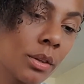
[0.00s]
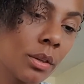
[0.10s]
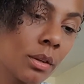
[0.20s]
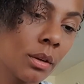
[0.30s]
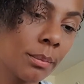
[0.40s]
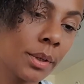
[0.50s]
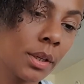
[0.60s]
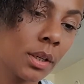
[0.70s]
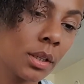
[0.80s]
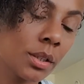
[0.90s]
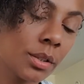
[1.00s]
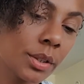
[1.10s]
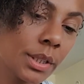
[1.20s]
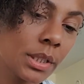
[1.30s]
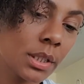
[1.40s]
Number
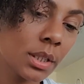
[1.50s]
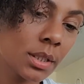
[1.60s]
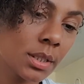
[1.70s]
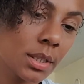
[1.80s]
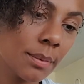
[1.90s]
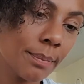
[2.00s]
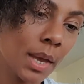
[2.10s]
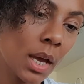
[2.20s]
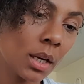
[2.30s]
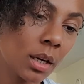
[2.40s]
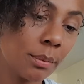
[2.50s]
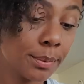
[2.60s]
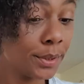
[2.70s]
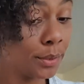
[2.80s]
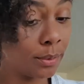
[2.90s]
36, adding
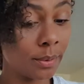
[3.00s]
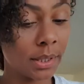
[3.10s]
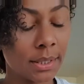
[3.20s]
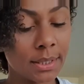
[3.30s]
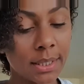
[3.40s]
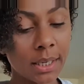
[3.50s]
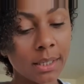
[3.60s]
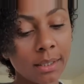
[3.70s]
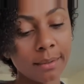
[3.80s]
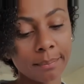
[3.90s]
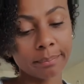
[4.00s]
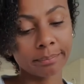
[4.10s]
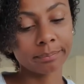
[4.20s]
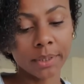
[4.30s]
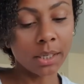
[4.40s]
up to a 10.
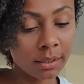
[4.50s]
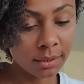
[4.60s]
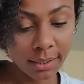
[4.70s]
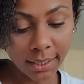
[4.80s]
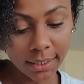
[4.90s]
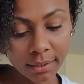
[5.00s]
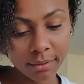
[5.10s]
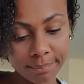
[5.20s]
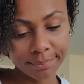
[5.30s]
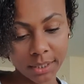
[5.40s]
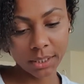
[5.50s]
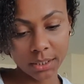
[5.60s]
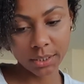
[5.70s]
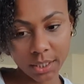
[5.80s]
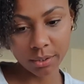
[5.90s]
9. I
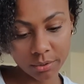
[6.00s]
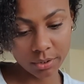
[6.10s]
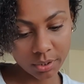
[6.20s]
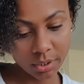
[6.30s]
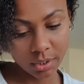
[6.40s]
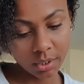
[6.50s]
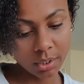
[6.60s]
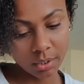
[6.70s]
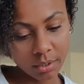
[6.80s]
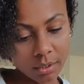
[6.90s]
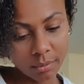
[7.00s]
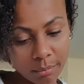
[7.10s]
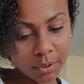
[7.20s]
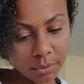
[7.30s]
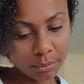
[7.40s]
can't count.
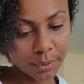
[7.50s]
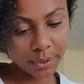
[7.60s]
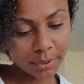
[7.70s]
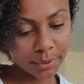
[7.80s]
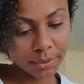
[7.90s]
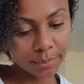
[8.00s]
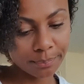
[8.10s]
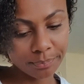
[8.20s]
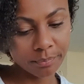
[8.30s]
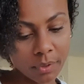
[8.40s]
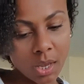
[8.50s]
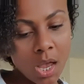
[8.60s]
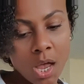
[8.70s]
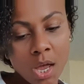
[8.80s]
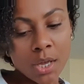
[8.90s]
Middle World.
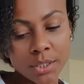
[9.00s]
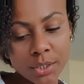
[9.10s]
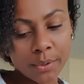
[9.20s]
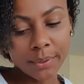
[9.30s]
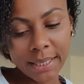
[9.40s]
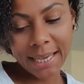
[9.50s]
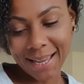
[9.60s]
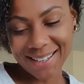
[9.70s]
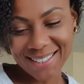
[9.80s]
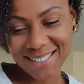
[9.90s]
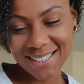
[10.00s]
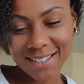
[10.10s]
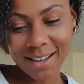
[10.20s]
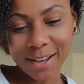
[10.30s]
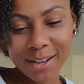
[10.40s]
So yes,
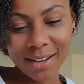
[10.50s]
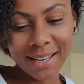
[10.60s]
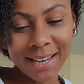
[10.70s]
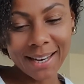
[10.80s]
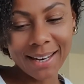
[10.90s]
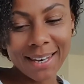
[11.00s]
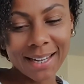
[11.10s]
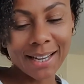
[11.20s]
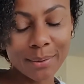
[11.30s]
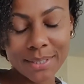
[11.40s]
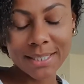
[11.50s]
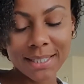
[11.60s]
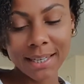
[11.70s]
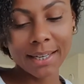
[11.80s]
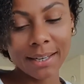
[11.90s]
again, like I was
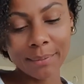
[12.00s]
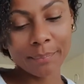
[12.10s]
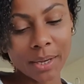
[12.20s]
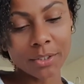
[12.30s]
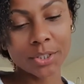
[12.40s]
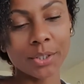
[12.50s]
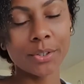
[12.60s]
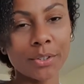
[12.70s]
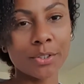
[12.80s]
saying, I'll show you the